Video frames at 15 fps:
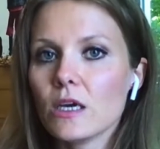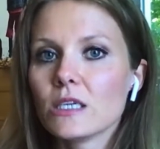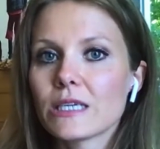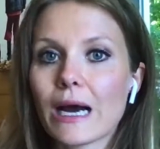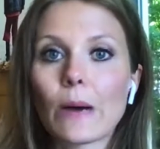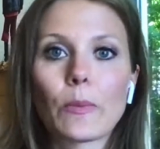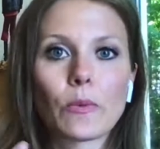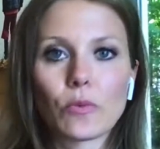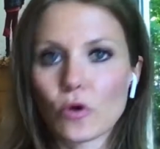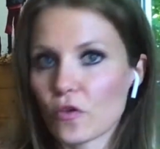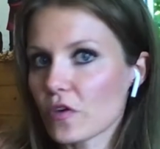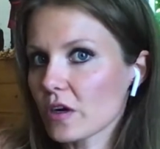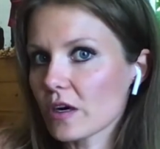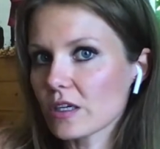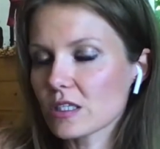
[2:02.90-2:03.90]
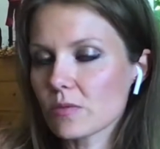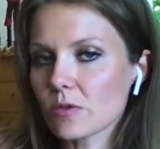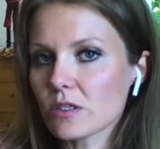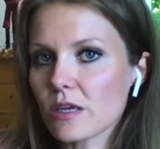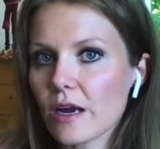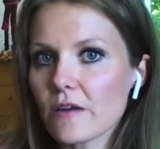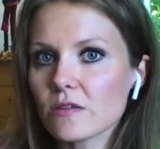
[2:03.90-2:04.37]
to help improve your
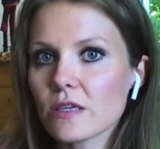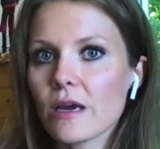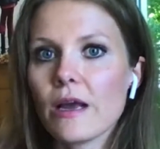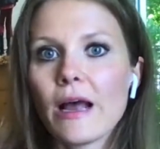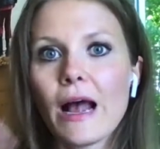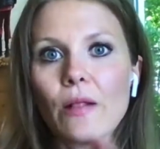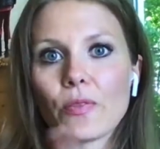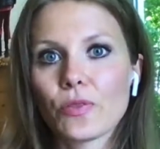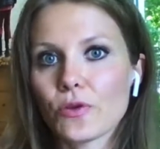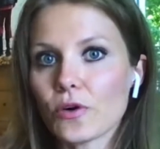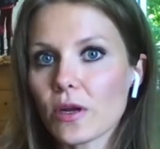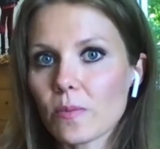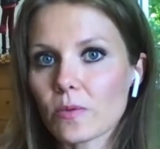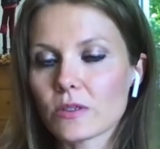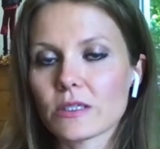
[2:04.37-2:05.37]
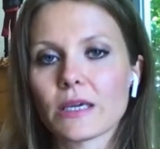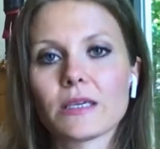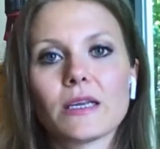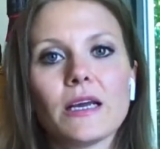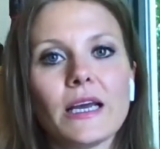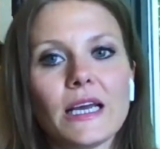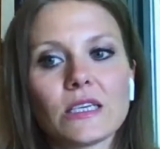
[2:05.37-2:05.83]
customers' lives, and 30%
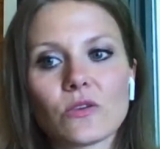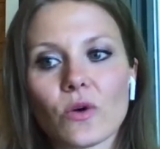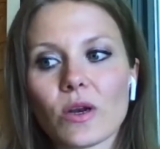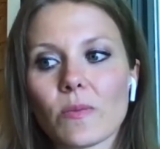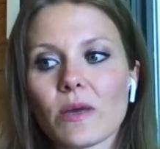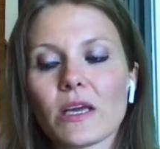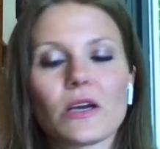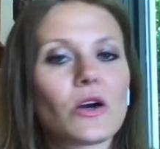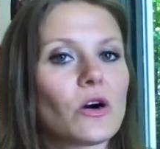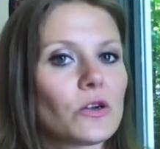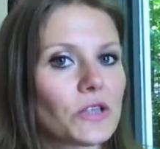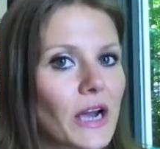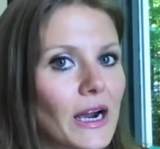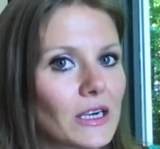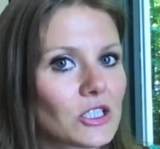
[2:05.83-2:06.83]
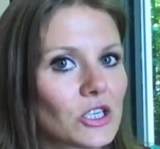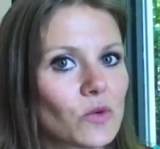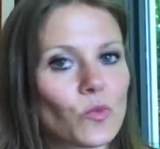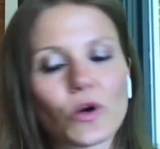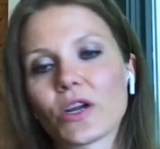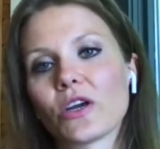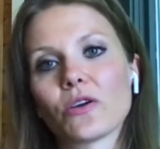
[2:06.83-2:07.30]
is going to be call to action
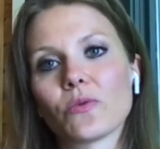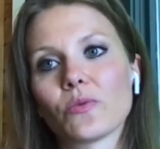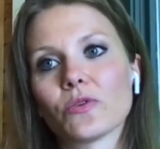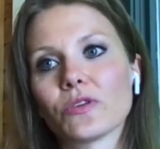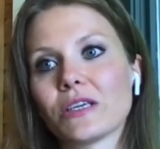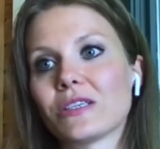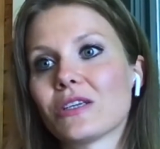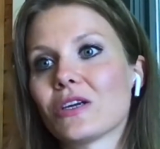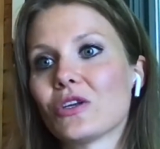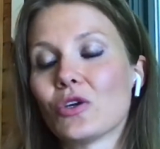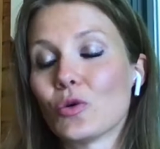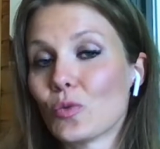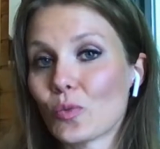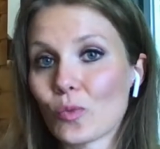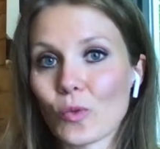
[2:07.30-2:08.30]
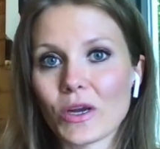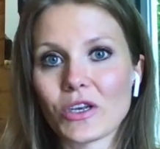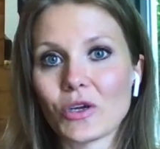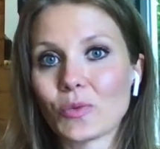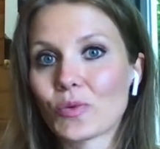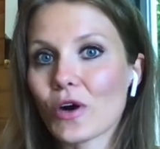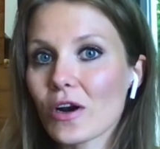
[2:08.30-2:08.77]
where you're releasing when
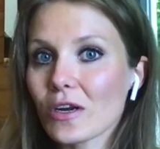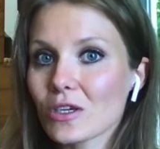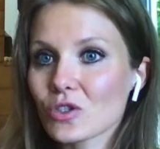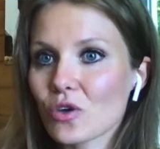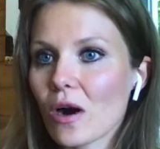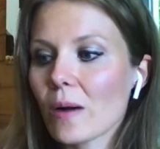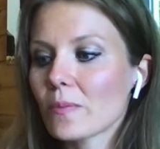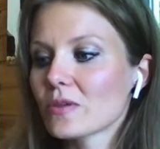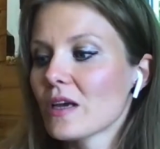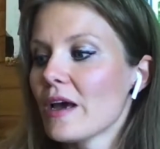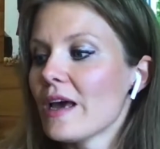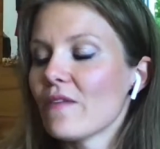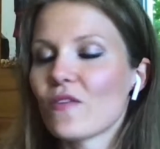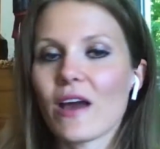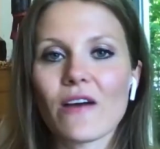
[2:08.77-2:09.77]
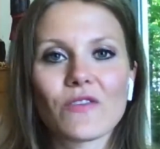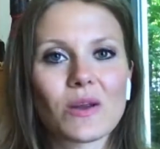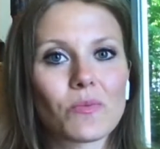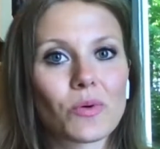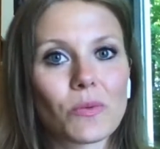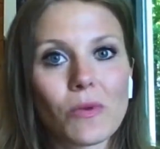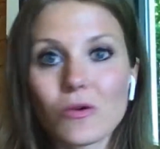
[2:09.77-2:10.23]
new product drops, if you have any
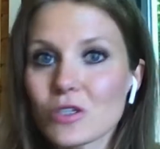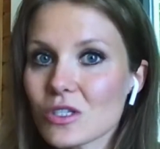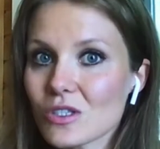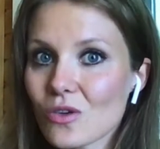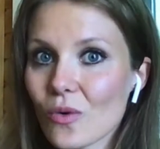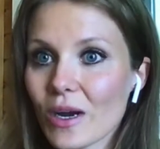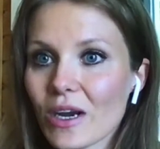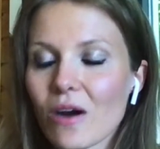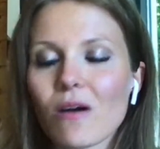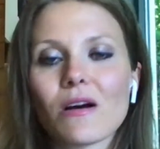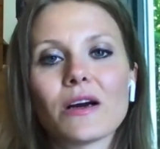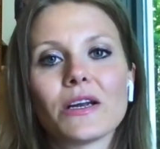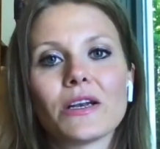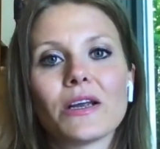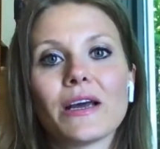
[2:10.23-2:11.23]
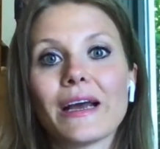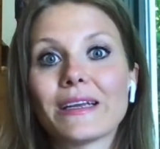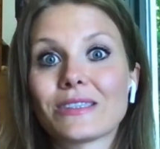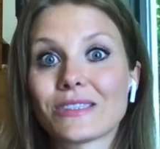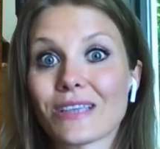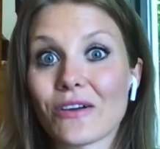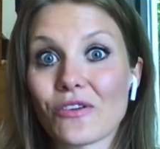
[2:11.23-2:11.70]
promotions going on,
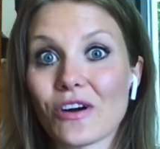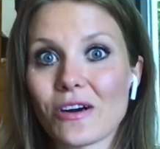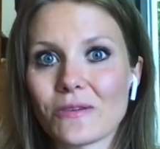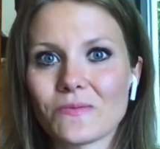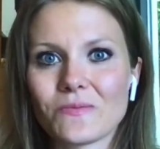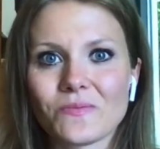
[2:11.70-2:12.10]
etc.